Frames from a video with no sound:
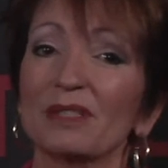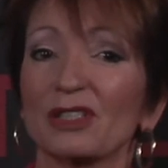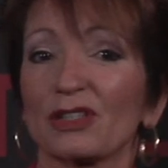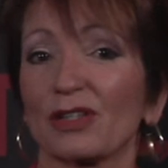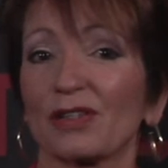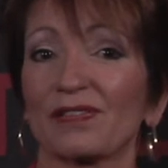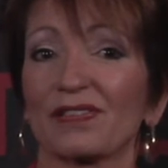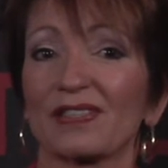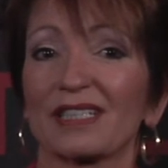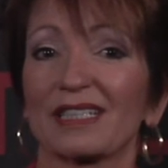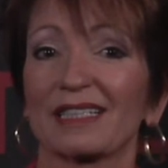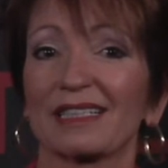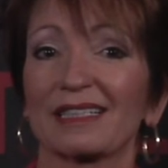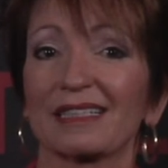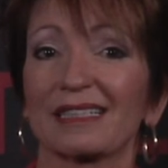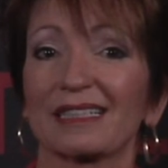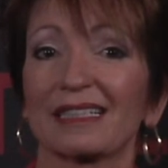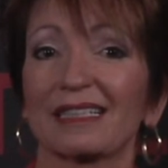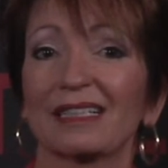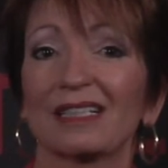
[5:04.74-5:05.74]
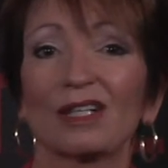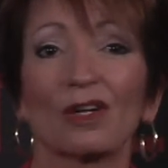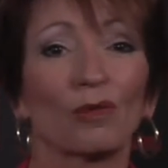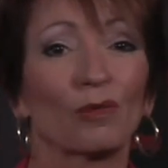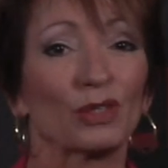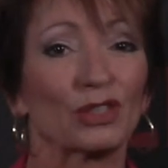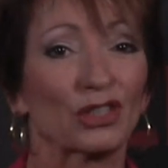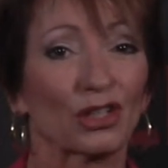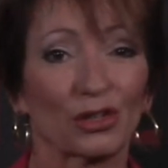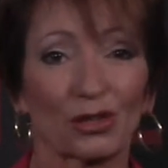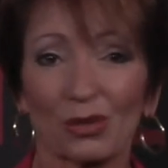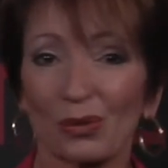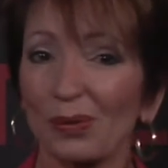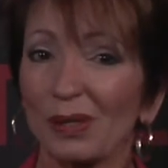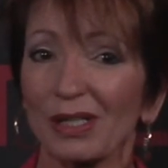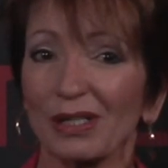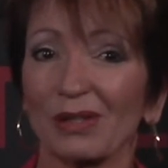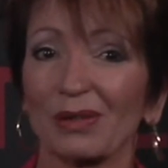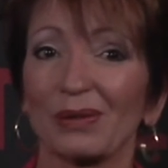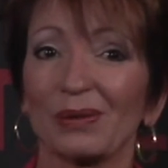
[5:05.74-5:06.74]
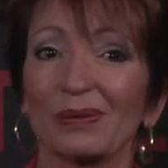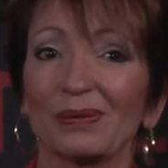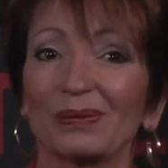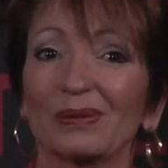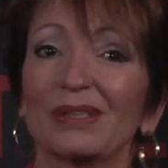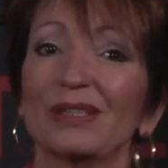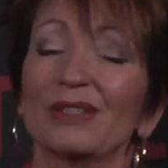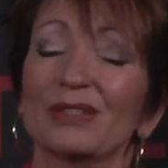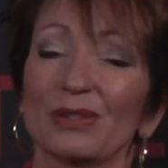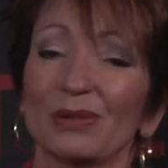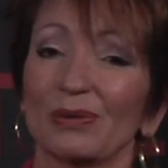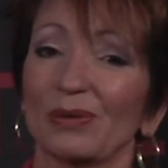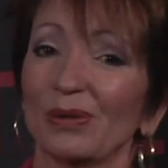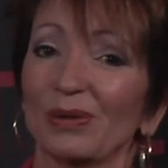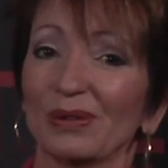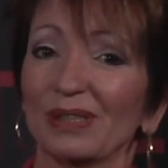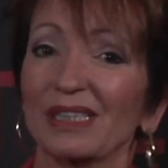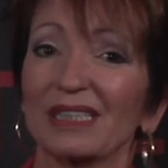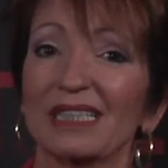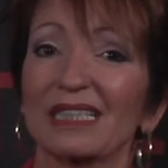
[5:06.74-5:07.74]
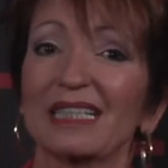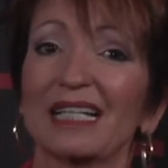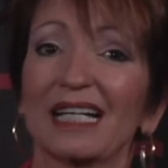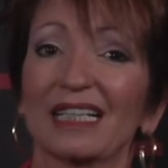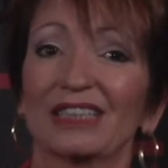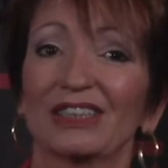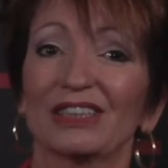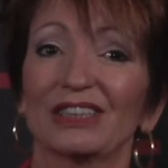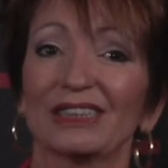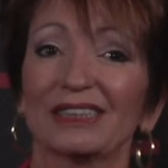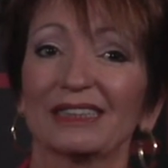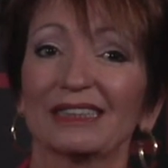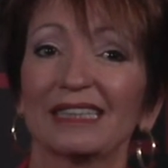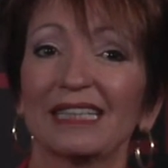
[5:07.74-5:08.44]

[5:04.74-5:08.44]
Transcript: services, which are critical to early detection.